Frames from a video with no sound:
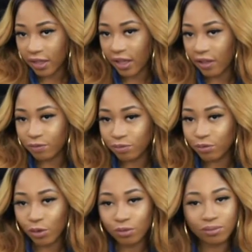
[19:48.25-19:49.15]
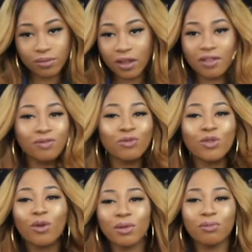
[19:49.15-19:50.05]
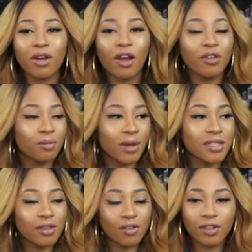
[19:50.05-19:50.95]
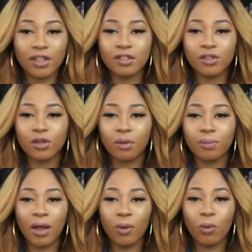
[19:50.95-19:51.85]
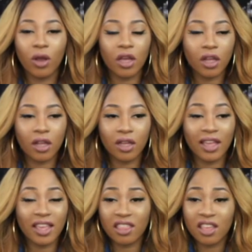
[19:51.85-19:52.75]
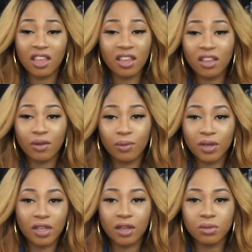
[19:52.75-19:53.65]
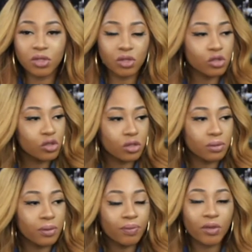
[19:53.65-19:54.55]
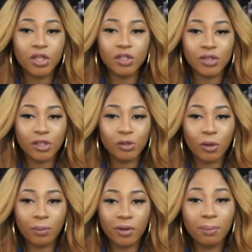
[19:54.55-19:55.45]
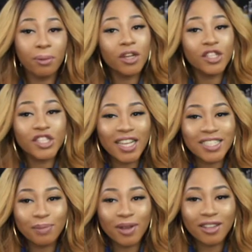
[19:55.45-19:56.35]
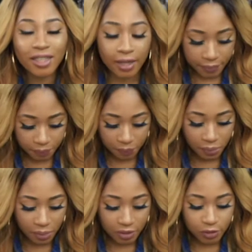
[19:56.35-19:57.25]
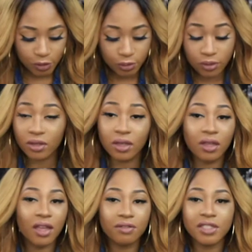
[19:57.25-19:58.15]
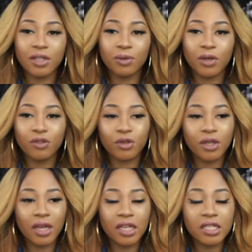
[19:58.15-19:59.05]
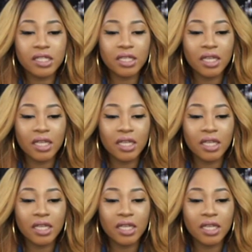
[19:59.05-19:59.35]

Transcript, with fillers: I've not, I have not been proud of myself and, you know, my work ethic when it comes to YouTube. So I do apologize about that to every single one of you guys.